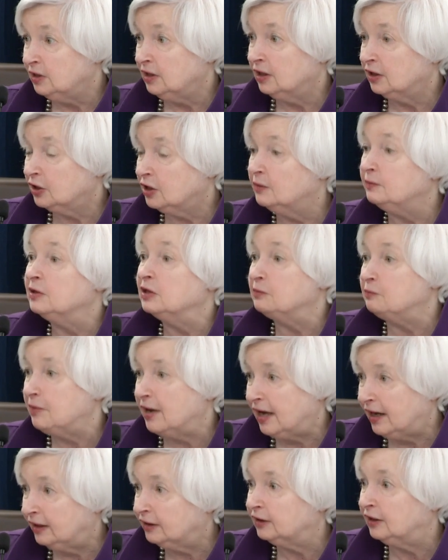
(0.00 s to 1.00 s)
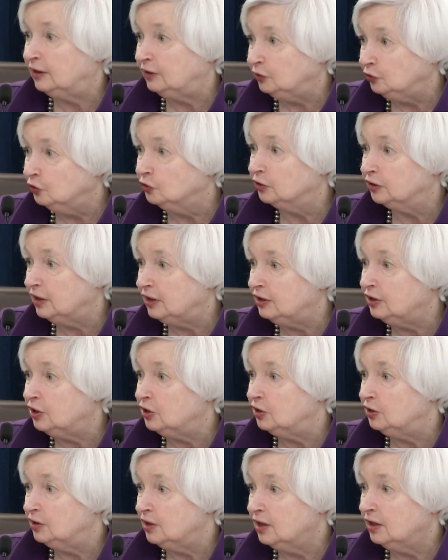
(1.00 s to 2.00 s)
coming back and looking
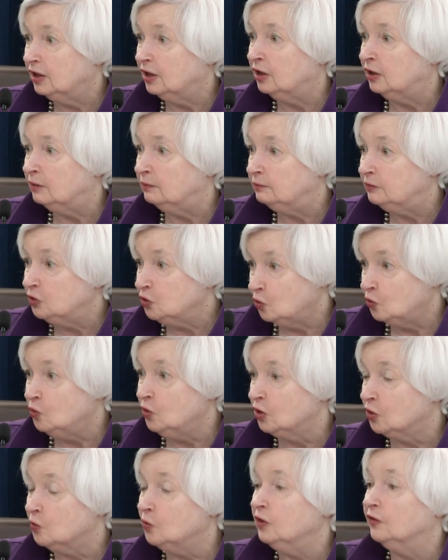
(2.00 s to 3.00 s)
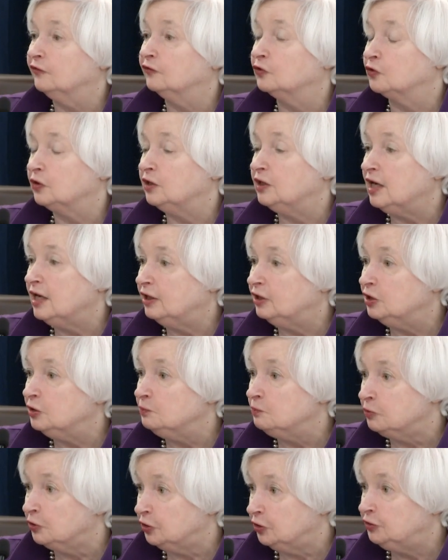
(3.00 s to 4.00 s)
at where we've created
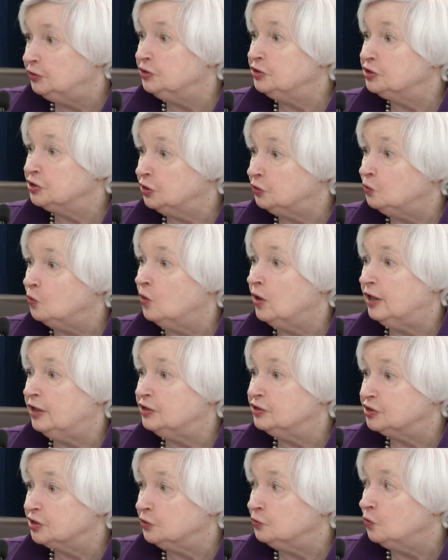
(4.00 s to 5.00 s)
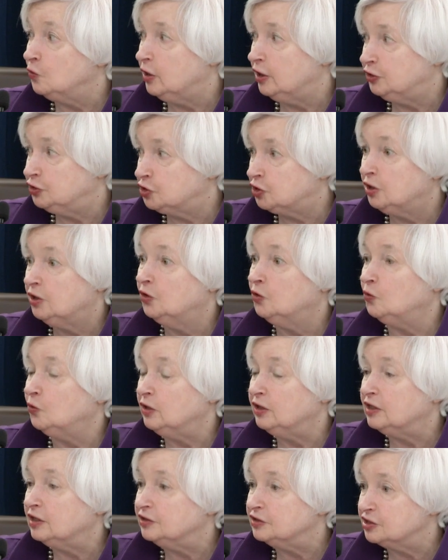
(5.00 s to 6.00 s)
burdens in ways in which we
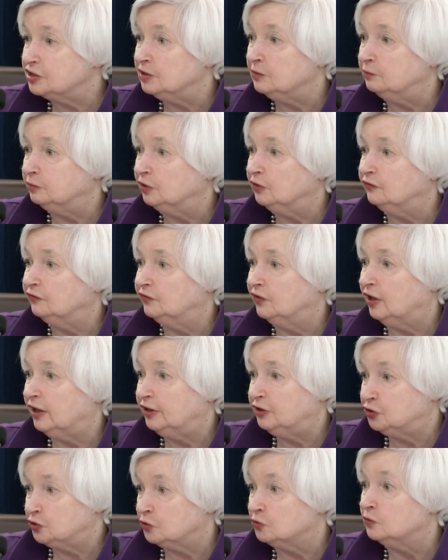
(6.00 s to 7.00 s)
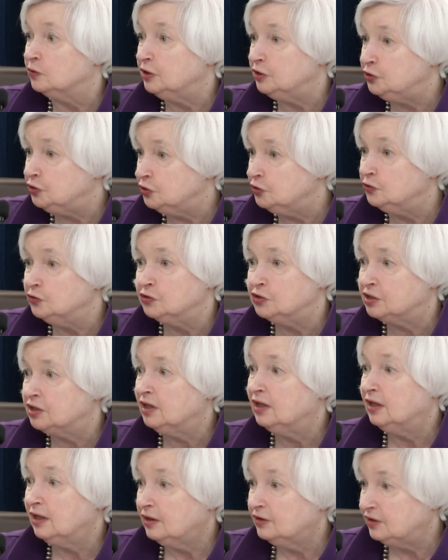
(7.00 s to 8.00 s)
can simplify to reduce,
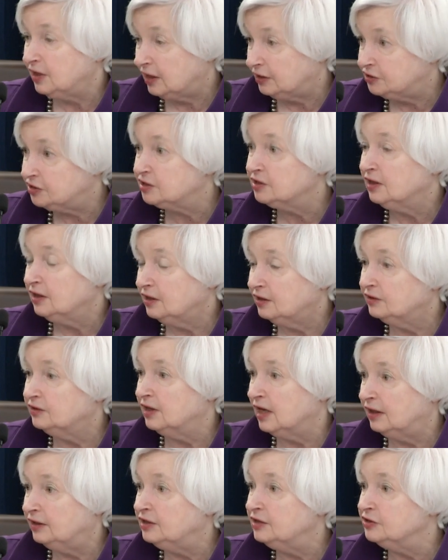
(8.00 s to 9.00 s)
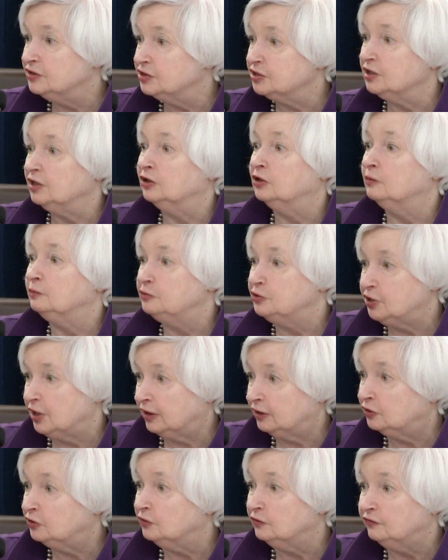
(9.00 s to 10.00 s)
that is an
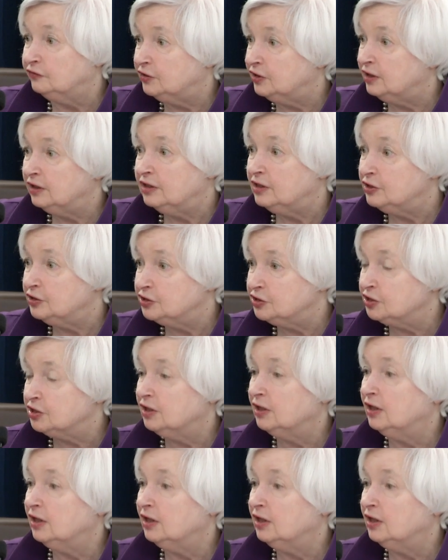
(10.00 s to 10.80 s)
objective that is